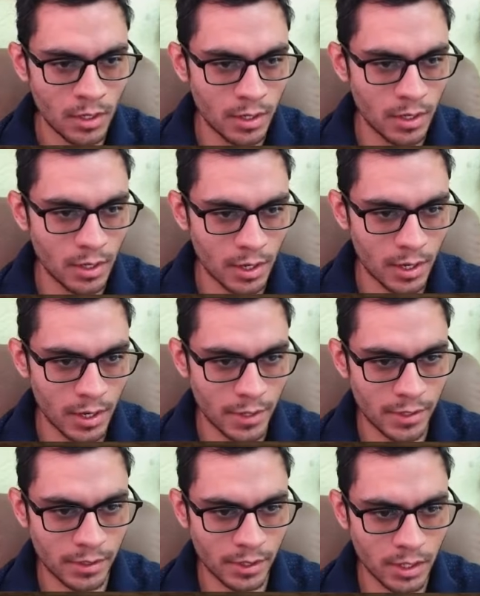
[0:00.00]
And the
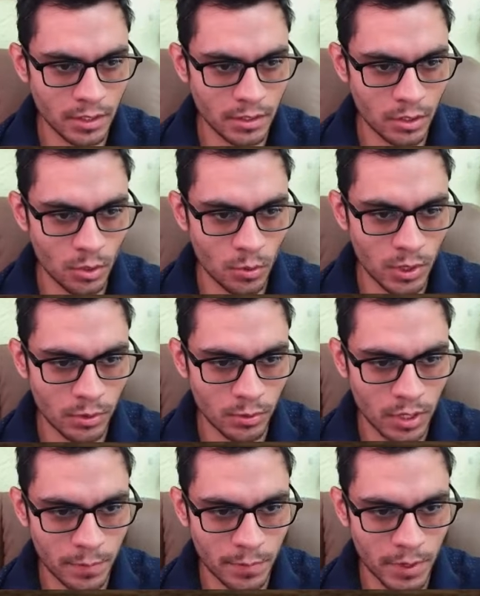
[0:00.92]
things you want to
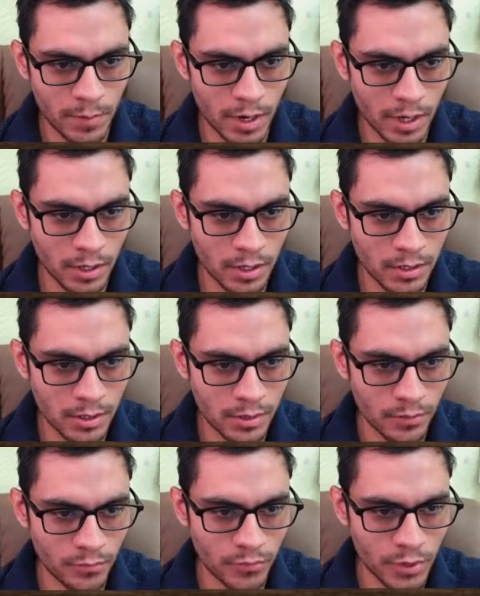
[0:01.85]
keep in mind is,
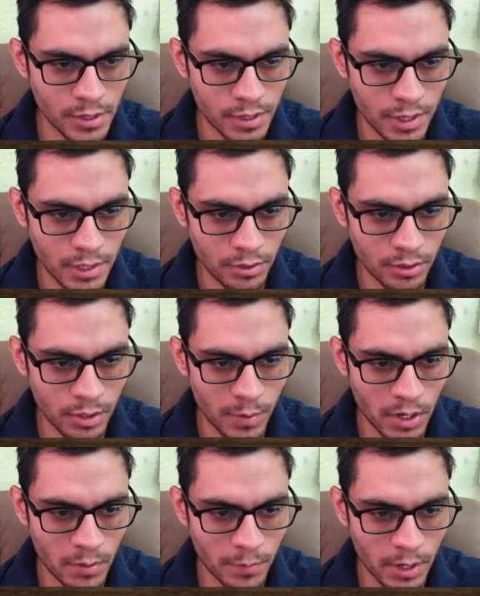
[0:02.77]
first, let's just
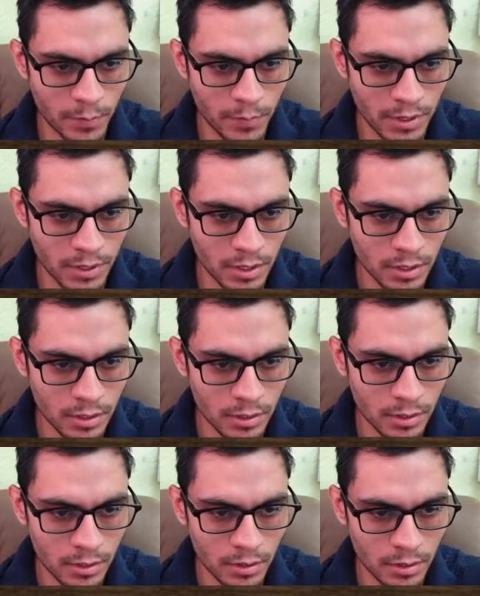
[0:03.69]
develop our pieces.
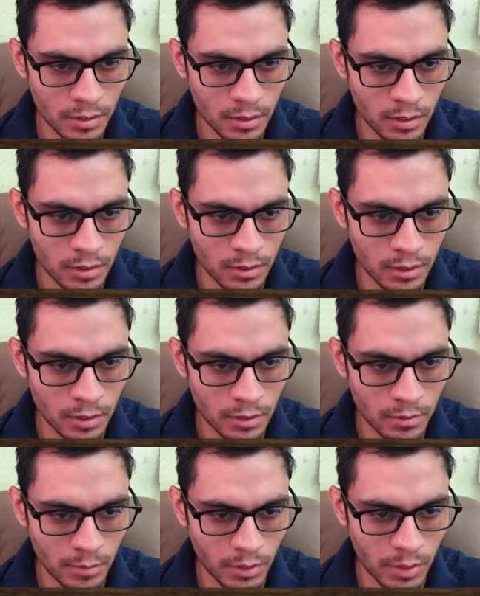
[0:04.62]

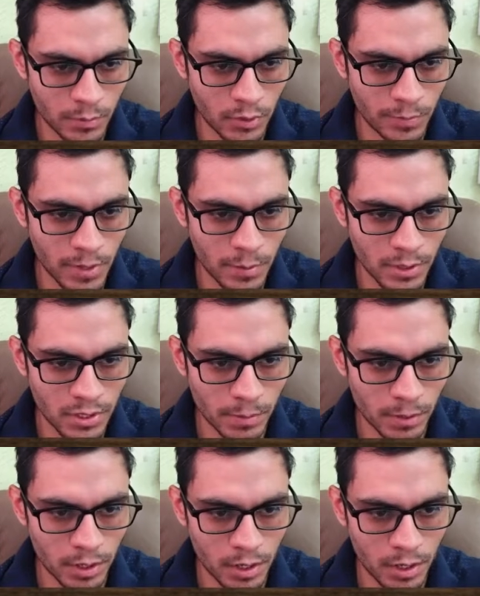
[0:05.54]
I'm gonna put my bishop
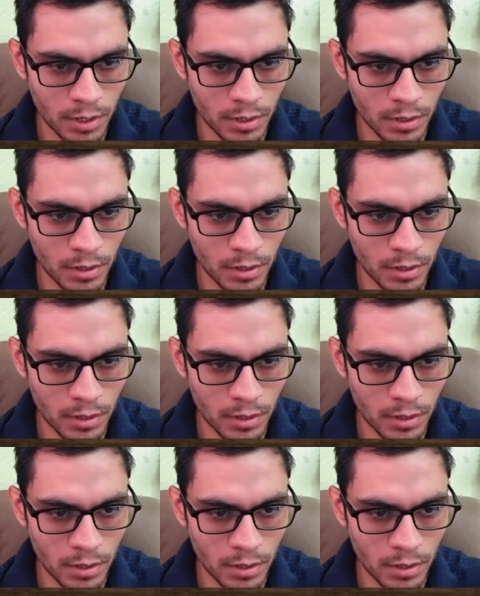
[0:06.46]
here.